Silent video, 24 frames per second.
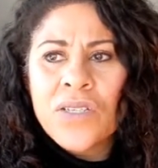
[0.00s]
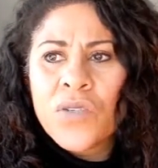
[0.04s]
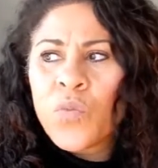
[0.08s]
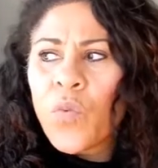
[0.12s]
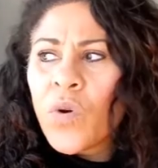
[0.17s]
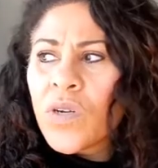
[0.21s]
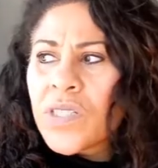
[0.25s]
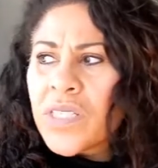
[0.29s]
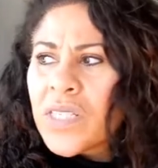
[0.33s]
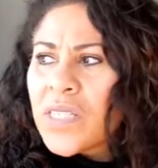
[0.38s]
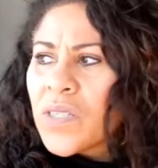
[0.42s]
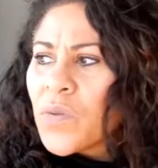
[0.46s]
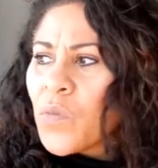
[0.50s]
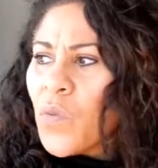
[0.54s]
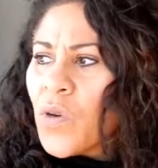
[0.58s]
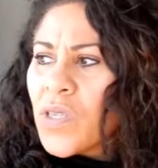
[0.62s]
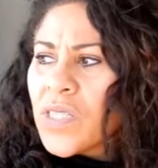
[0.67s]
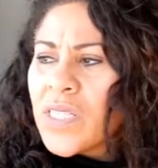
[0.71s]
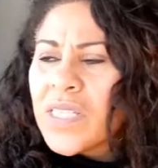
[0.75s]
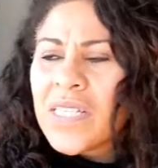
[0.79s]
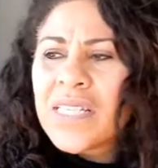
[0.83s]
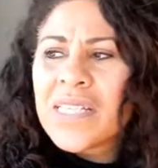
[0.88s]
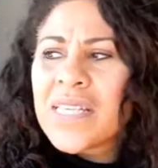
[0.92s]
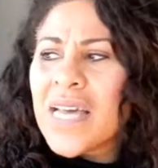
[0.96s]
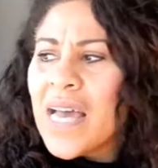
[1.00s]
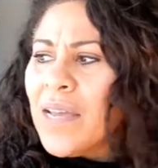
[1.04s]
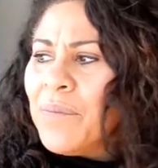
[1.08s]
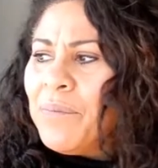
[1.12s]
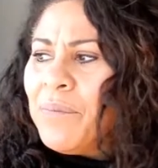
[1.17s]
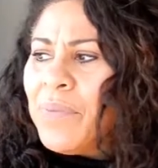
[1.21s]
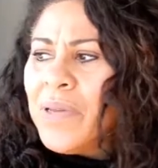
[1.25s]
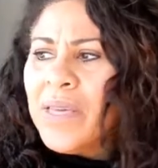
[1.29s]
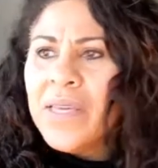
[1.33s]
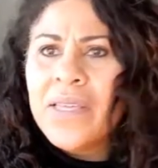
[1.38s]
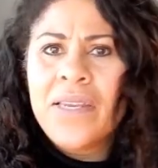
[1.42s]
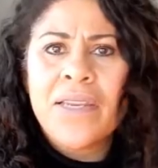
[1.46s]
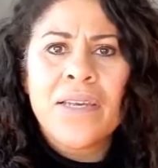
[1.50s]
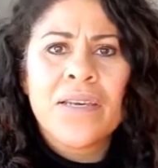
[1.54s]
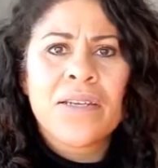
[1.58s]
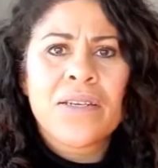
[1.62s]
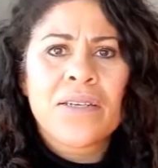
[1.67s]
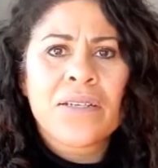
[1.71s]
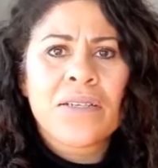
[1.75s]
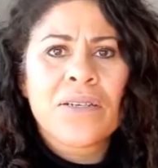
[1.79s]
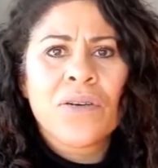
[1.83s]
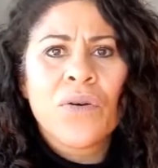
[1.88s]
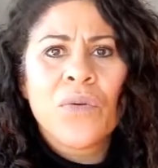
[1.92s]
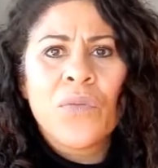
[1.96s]
What's the time period?
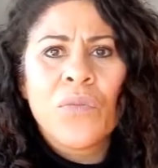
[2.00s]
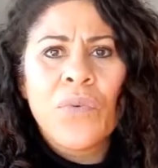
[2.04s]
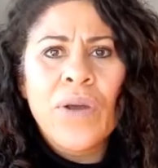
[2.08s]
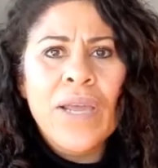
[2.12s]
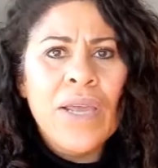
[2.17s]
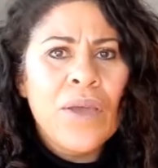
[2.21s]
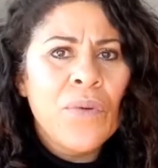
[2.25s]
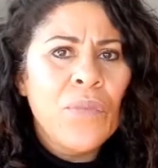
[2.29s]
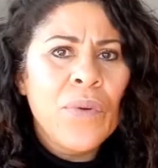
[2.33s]
Where